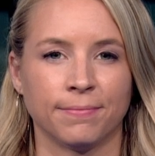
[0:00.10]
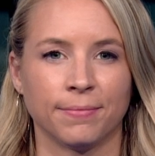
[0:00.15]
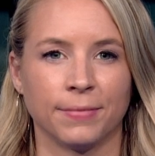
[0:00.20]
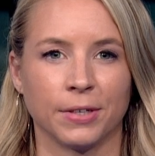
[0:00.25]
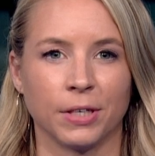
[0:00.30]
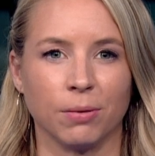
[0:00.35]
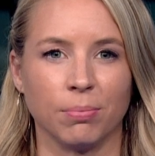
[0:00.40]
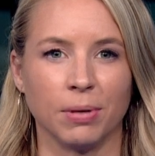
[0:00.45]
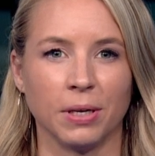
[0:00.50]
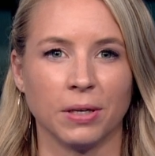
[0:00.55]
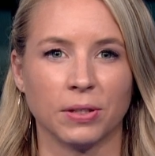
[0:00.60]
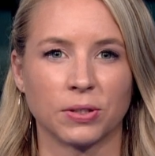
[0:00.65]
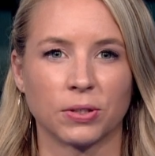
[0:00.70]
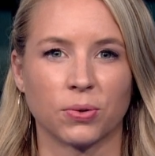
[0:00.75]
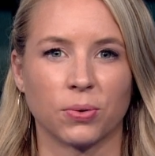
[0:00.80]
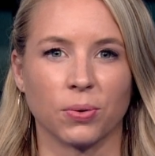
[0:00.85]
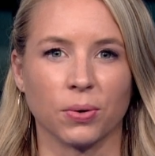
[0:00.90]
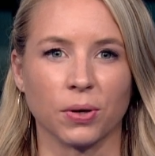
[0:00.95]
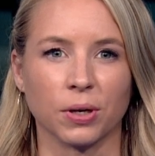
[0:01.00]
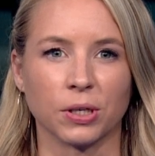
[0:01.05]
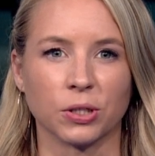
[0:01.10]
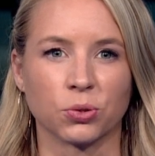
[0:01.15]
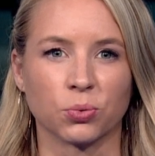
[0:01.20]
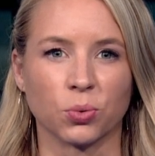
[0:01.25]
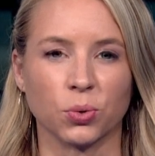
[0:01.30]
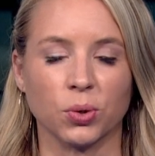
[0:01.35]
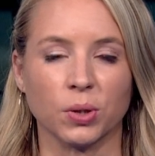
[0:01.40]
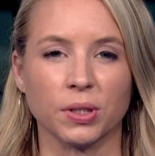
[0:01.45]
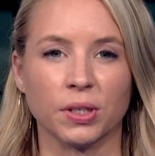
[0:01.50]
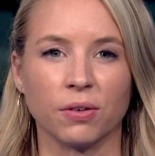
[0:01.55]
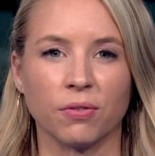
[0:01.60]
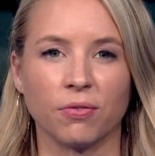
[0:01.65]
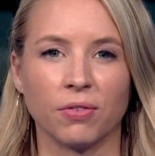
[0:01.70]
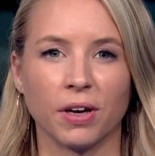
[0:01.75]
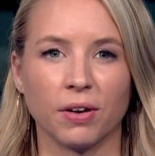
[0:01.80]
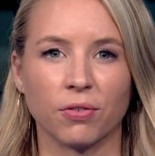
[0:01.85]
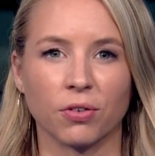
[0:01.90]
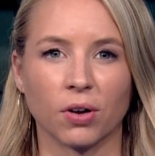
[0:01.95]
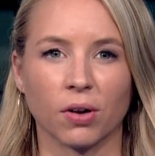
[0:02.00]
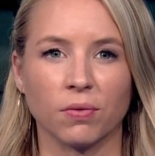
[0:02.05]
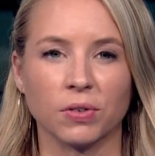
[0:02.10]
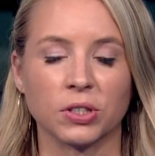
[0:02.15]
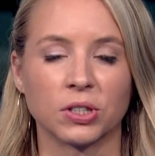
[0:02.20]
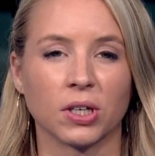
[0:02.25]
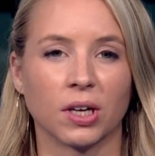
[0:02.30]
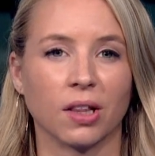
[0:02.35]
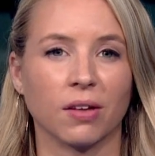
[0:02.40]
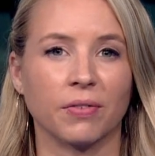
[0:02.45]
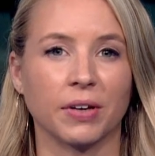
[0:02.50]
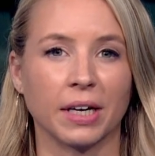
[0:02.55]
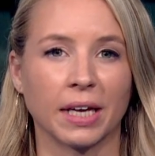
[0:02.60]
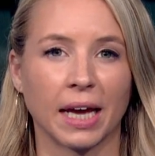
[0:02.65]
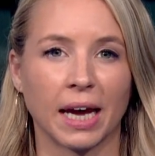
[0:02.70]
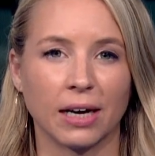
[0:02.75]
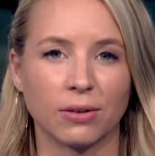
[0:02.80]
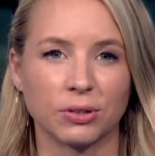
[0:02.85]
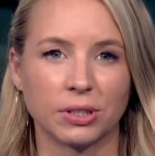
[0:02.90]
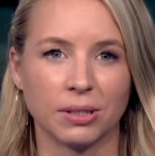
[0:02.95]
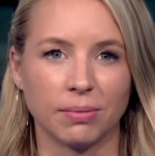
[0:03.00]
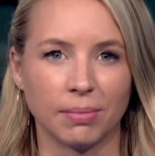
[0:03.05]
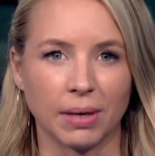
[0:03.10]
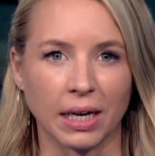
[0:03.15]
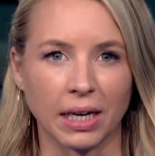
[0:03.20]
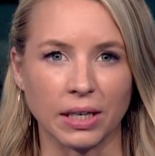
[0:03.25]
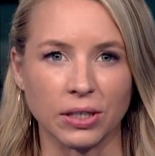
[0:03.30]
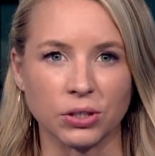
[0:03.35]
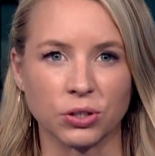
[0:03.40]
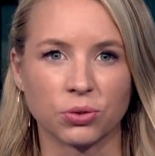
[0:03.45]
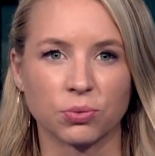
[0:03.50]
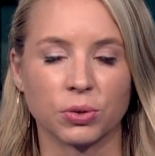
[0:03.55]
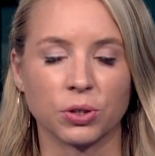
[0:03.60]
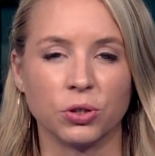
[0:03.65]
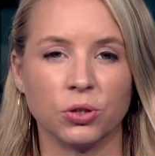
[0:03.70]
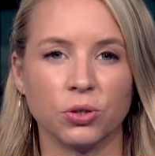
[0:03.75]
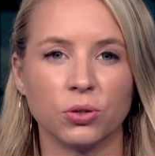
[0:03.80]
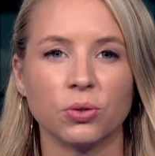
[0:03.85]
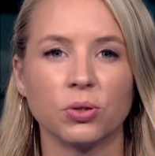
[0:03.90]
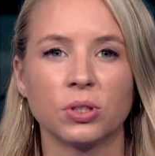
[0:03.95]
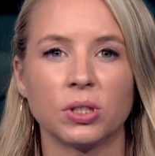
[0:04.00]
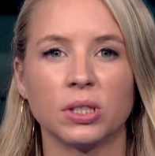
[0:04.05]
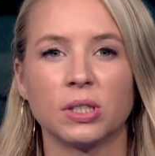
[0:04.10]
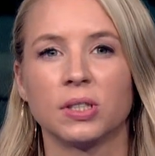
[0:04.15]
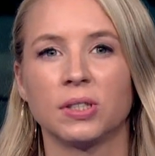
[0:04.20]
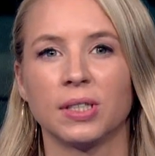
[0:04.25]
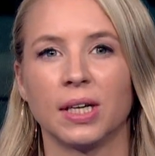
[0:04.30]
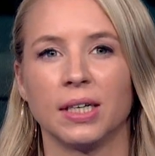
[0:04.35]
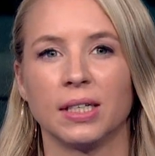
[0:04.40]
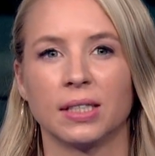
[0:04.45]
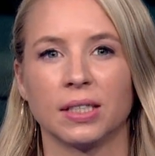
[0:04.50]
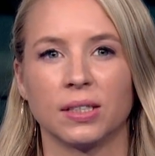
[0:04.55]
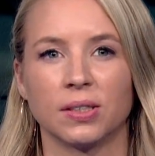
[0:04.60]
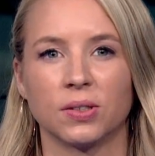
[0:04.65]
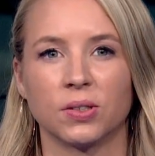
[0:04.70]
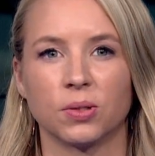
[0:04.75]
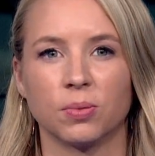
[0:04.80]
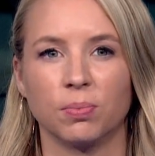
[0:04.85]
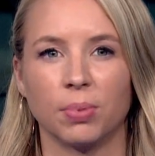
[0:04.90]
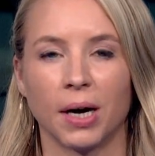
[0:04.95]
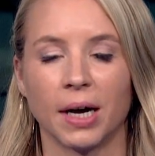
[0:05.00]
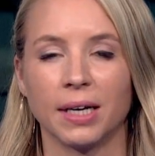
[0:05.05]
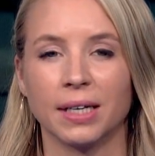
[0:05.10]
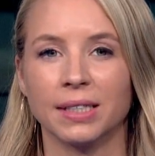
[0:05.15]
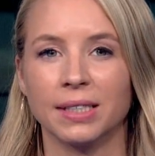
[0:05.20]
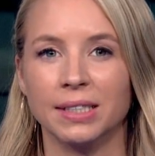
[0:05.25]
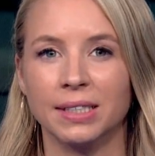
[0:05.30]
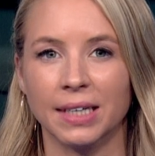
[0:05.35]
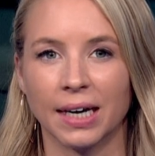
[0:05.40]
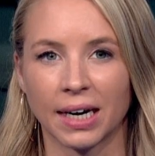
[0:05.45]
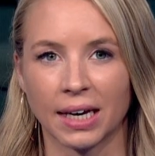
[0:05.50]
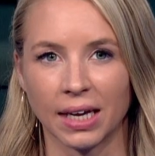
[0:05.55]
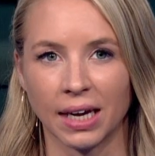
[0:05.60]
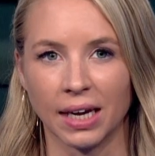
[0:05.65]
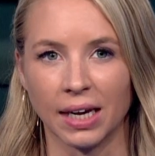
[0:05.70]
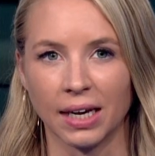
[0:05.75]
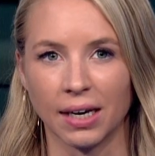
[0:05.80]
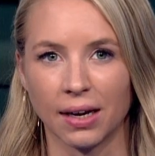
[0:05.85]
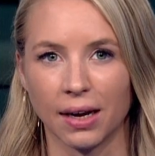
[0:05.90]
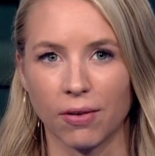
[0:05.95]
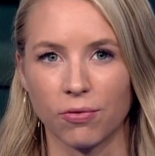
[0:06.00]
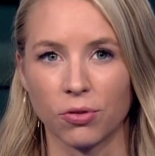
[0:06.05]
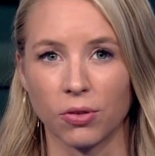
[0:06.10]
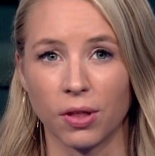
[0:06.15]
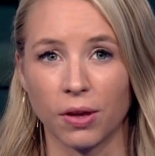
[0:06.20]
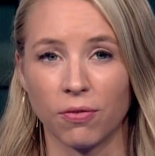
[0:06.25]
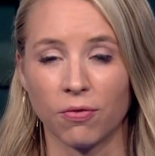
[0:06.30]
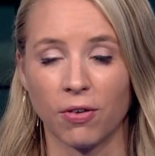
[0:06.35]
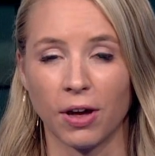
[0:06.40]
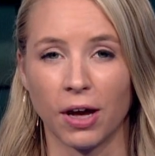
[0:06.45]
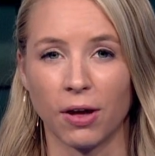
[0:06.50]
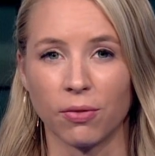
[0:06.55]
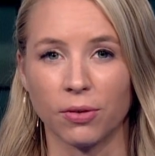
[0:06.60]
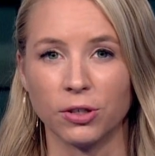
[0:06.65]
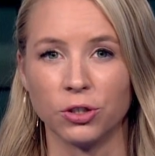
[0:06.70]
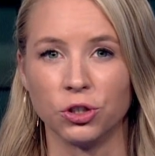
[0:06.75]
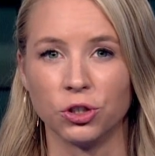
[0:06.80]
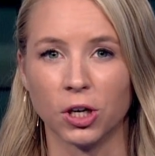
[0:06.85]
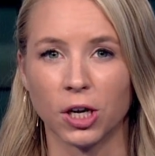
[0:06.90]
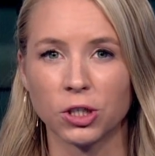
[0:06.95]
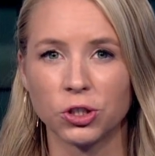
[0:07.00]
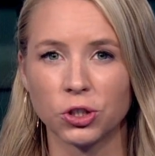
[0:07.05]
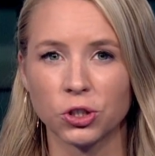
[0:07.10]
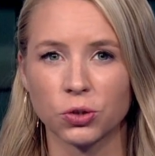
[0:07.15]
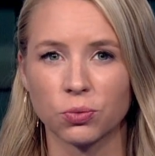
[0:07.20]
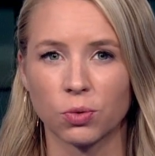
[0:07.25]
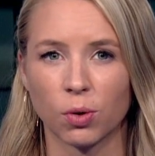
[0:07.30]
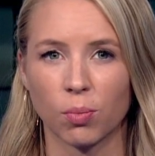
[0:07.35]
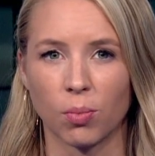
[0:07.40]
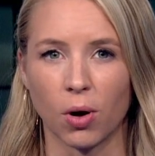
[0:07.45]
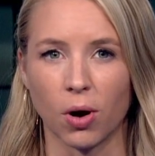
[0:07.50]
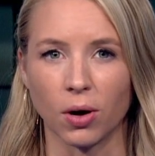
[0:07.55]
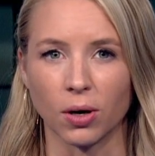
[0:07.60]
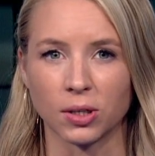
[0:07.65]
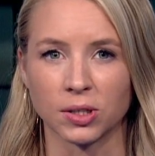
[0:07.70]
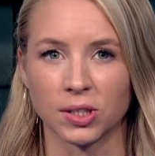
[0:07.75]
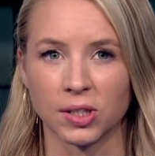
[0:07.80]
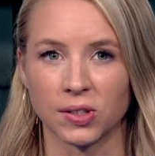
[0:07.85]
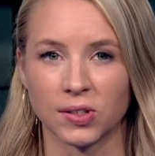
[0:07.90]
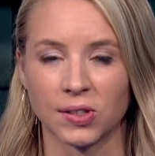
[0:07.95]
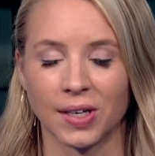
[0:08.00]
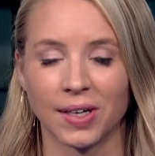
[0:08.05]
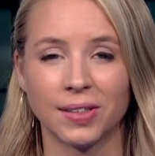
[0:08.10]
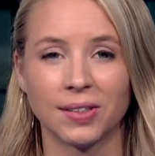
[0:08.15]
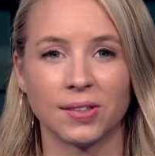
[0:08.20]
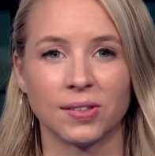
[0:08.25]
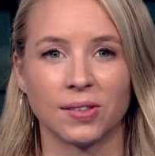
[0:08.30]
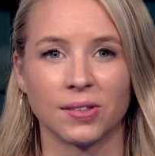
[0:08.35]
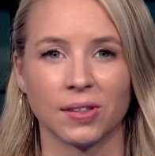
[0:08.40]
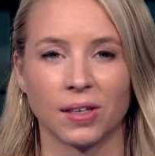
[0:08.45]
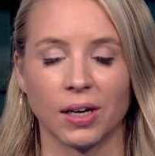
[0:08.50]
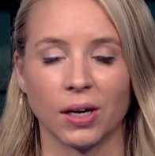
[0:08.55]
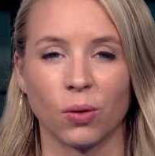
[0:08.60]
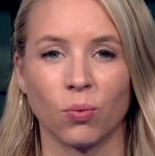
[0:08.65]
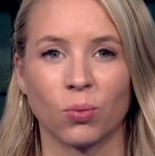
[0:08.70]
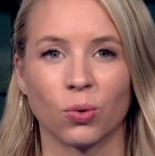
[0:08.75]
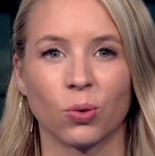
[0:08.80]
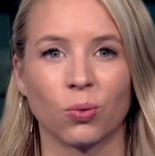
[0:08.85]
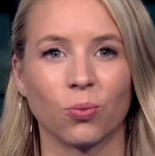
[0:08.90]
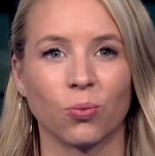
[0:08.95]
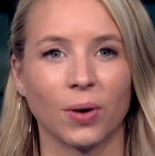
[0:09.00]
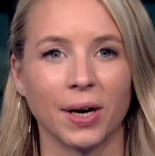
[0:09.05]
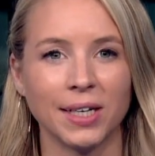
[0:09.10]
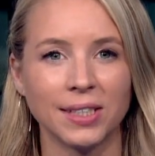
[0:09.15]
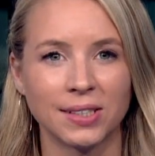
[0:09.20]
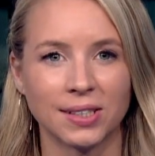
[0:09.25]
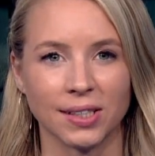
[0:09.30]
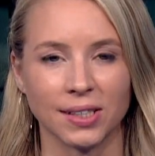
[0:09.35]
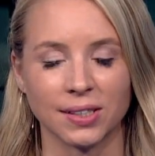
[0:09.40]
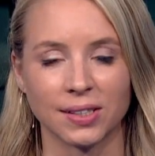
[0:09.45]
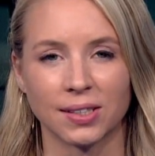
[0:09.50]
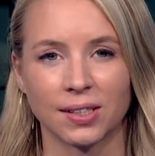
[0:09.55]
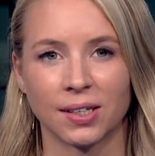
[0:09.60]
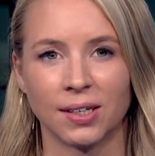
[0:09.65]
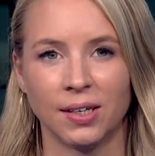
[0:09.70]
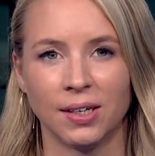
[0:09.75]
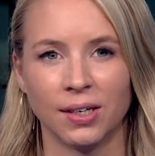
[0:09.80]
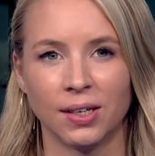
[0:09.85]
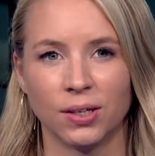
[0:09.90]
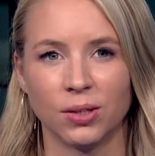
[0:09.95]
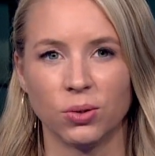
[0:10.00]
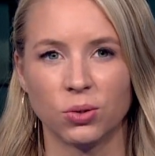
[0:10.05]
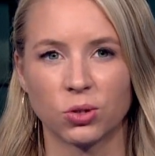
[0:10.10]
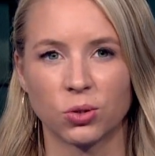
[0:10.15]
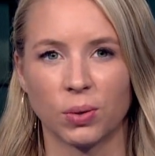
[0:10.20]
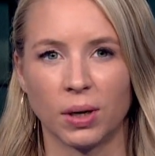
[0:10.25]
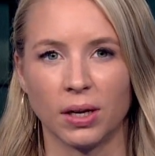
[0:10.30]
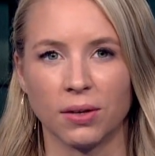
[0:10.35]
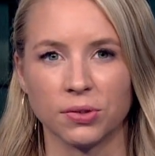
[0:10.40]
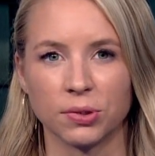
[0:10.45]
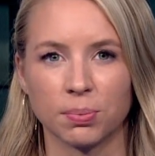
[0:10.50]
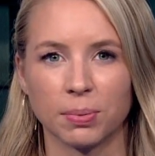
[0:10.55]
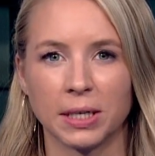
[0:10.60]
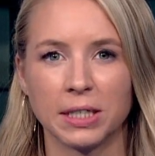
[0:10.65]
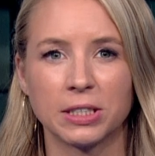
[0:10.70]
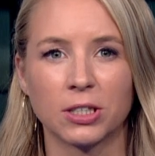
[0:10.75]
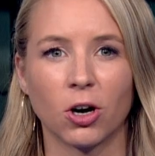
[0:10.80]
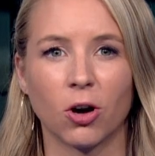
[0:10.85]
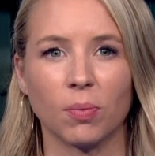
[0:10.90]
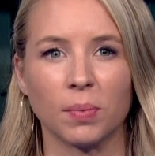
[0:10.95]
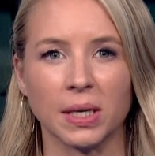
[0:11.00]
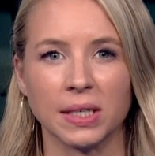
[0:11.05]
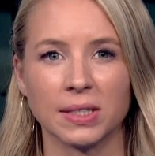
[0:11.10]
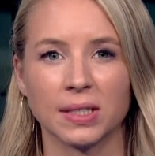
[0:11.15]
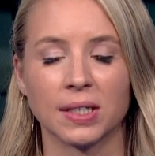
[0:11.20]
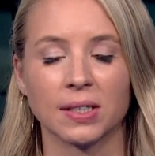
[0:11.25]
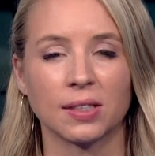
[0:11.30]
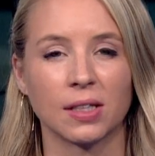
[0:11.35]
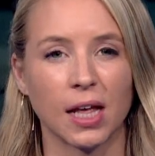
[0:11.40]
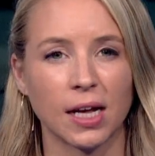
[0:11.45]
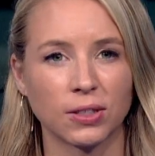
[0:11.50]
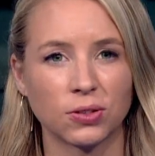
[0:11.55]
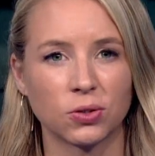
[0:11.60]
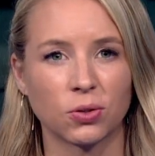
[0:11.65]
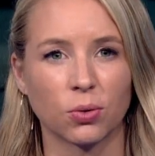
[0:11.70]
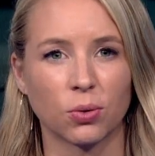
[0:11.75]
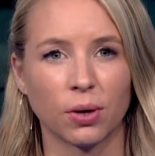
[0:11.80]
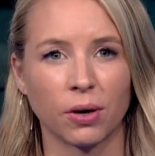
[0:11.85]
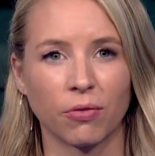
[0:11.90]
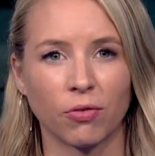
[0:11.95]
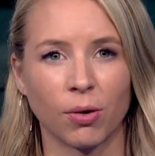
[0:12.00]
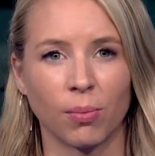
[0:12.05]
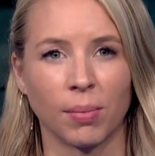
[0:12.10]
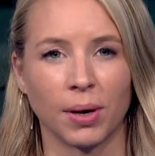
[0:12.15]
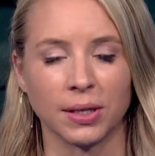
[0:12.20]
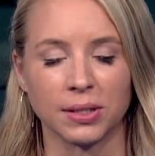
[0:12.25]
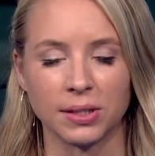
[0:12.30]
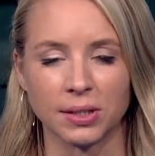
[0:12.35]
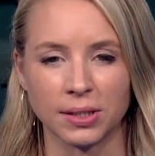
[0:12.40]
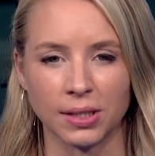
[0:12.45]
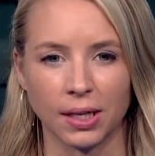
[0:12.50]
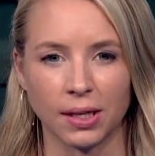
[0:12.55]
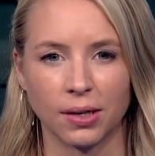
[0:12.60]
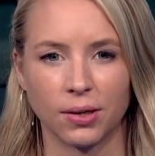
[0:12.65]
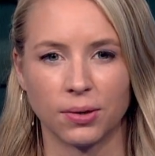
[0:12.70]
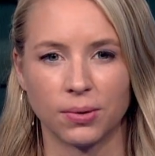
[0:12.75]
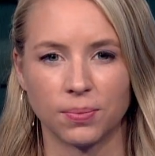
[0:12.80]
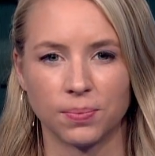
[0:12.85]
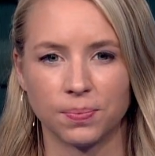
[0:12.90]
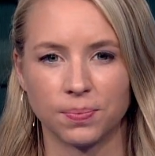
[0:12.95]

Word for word: An appeals court has ruled in favor of a Sullivan County man to reduce his sentence by a decade after they found the judge's remarks at sentencing were racist. News 12's Blaise Gomez has that story from Monticello.